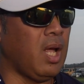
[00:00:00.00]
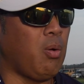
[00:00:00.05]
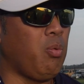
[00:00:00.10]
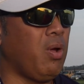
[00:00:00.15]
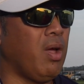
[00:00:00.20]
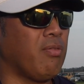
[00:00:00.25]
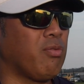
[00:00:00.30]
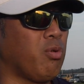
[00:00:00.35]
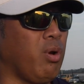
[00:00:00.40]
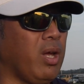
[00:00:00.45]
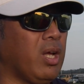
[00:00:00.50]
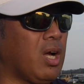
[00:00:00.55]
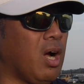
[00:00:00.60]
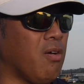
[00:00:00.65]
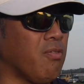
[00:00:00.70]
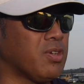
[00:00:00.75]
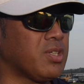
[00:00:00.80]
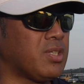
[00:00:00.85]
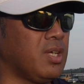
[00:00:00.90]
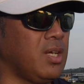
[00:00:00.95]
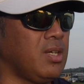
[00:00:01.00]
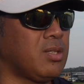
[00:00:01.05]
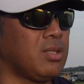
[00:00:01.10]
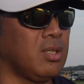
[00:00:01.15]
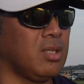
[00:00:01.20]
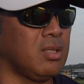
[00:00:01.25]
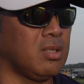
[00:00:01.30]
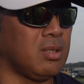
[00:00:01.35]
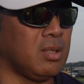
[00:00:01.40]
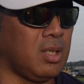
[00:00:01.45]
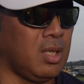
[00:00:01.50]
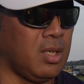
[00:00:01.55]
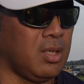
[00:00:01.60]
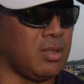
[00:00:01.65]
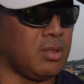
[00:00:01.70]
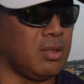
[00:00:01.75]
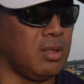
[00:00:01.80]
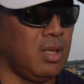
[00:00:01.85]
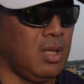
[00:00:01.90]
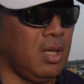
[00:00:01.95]
Yeah, we have great conversations
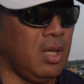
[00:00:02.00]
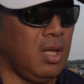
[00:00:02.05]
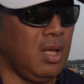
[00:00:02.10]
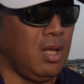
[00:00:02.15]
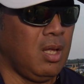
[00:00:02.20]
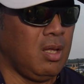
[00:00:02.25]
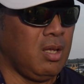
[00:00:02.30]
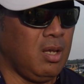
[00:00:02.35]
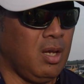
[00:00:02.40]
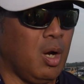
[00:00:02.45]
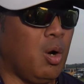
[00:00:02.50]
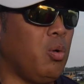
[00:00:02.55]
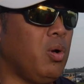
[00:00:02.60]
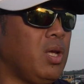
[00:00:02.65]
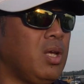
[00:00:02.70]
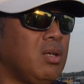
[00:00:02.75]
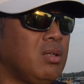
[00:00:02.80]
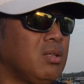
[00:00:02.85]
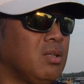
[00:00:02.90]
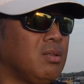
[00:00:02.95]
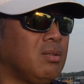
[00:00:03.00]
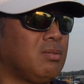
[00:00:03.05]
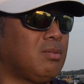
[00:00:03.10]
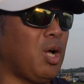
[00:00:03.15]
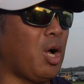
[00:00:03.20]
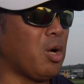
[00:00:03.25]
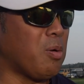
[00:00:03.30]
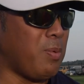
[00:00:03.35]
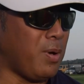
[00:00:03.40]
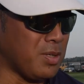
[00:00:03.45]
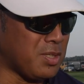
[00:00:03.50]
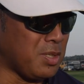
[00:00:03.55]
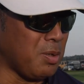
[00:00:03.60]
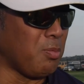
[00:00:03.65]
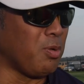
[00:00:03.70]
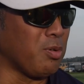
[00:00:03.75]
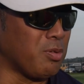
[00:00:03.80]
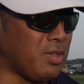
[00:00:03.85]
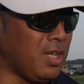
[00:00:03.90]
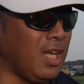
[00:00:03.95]
because, you know, we talk about
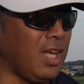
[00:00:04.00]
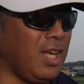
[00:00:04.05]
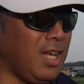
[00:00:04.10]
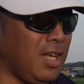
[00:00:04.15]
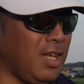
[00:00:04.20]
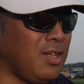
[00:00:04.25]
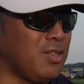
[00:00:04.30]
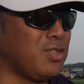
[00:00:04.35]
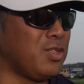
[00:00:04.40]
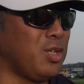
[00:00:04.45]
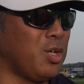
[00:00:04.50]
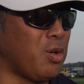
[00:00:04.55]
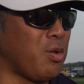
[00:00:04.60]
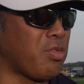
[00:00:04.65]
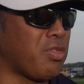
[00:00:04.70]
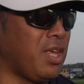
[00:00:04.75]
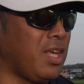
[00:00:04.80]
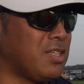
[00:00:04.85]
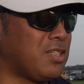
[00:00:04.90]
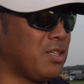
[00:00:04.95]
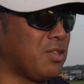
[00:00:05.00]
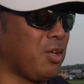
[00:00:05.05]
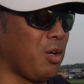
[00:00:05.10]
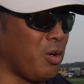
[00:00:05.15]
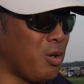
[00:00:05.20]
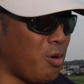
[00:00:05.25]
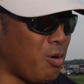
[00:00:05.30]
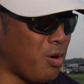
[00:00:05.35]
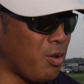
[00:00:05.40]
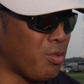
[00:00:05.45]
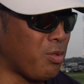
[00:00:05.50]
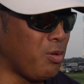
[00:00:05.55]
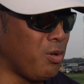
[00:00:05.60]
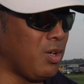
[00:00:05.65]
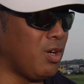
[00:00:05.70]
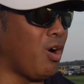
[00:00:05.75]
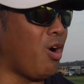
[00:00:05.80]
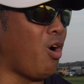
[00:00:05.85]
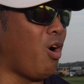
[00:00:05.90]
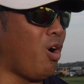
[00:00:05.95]
similar things, you know, things that they're going through
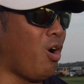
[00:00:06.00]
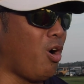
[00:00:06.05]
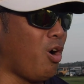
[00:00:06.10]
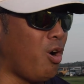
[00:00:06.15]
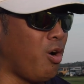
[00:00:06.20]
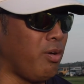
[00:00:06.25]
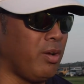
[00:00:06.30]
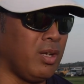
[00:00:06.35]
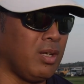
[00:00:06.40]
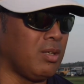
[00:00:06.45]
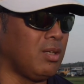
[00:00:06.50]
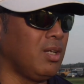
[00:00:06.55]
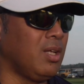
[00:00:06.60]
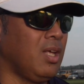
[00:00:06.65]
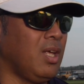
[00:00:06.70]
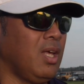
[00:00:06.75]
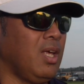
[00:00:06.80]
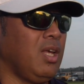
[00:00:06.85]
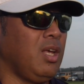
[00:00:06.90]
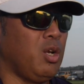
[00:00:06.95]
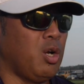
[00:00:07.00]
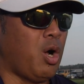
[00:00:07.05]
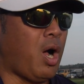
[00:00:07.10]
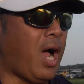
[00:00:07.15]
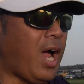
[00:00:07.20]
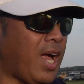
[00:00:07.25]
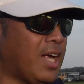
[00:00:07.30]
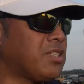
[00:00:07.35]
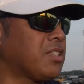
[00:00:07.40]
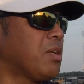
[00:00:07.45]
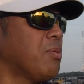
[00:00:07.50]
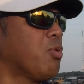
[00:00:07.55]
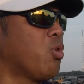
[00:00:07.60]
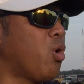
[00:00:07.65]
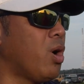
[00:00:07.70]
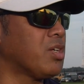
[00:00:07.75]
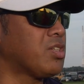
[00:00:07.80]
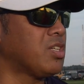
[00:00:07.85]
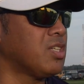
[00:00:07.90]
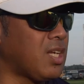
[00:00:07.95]
in the hall. And, mm-hmm. you know, I ask him
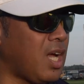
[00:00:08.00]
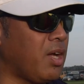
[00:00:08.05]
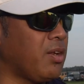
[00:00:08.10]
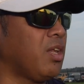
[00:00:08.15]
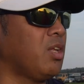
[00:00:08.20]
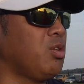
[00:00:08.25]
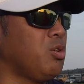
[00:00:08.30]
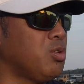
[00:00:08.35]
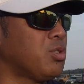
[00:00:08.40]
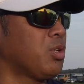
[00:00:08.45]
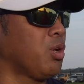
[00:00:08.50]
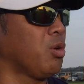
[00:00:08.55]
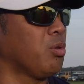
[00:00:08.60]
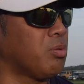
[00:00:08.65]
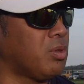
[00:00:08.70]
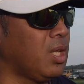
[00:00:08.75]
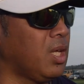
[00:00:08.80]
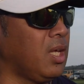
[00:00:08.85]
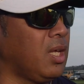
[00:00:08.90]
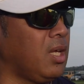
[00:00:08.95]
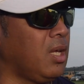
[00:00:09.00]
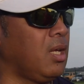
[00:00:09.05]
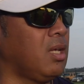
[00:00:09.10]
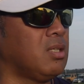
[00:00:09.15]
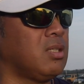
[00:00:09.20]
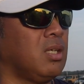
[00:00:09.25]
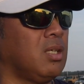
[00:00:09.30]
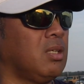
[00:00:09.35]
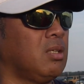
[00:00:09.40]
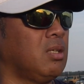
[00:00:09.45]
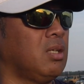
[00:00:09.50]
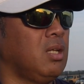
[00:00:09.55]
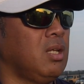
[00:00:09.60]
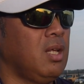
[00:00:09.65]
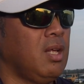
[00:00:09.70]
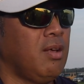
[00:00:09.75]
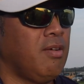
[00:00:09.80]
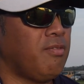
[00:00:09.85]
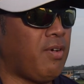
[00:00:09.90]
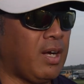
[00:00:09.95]
questions, how they do certain things and
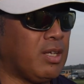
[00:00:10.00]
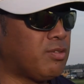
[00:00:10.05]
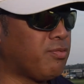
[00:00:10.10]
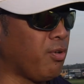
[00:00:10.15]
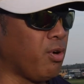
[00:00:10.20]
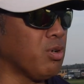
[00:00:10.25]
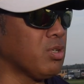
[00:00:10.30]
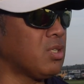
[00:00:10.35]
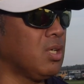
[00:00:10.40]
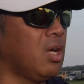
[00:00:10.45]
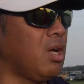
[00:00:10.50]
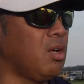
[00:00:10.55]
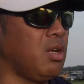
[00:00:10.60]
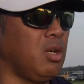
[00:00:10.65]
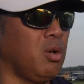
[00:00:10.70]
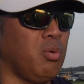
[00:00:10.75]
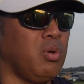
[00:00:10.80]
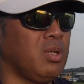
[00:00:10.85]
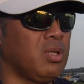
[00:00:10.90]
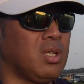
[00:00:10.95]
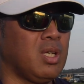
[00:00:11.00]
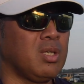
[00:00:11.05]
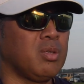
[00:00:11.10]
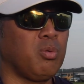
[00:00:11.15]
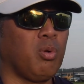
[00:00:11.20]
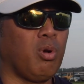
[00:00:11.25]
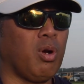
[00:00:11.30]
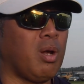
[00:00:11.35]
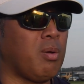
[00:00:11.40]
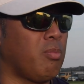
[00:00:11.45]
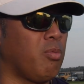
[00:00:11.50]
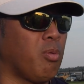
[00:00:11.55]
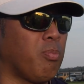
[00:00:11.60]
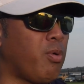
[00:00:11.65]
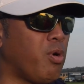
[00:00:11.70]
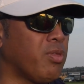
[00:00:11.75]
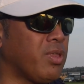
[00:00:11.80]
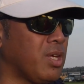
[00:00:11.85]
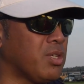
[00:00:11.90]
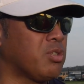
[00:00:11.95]
vice versa. You know, because we're
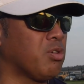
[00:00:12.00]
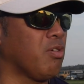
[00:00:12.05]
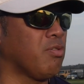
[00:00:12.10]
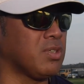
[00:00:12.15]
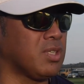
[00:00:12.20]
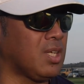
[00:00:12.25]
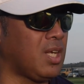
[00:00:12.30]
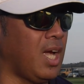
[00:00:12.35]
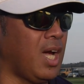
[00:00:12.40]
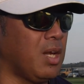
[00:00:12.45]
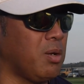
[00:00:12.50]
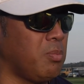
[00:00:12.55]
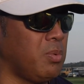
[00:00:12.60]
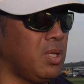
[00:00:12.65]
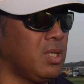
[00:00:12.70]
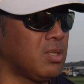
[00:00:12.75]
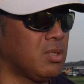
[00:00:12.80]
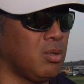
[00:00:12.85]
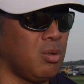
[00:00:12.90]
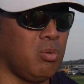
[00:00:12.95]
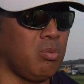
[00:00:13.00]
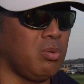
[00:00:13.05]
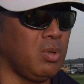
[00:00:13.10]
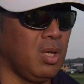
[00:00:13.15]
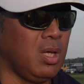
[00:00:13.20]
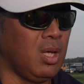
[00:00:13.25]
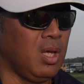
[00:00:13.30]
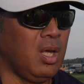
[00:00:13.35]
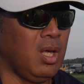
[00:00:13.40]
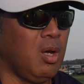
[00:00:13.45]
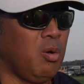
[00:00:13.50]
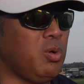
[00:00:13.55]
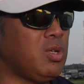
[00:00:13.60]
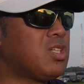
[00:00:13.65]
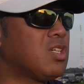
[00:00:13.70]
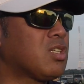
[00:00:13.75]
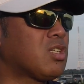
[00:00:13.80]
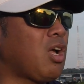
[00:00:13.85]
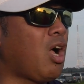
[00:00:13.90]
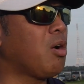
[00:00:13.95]
both at Service Academy. So we
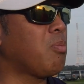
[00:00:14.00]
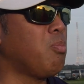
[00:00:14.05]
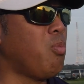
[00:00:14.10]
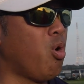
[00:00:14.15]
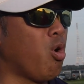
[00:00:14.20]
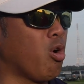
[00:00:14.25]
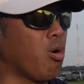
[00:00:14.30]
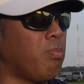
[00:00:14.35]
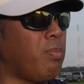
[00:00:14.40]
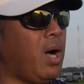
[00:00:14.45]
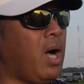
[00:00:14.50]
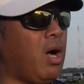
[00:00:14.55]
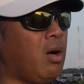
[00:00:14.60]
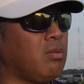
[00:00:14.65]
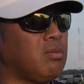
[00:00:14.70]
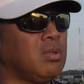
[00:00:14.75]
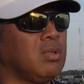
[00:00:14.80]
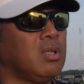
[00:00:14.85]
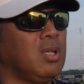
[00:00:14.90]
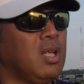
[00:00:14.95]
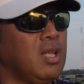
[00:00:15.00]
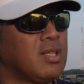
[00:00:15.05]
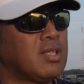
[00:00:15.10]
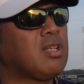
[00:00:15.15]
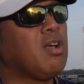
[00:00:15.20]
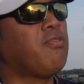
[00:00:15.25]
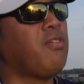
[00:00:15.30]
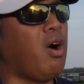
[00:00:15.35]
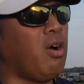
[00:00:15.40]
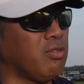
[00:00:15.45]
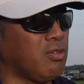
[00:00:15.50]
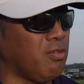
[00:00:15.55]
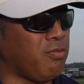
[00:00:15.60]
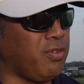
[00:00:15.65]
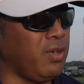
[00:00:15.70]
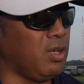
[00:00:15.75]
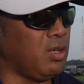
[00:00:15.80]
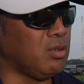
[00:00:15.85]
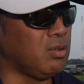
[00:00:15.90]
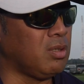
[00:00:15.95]
just talk more about stuff off the
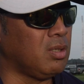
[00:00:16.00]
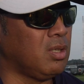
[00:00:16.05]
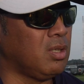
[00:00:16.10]
field.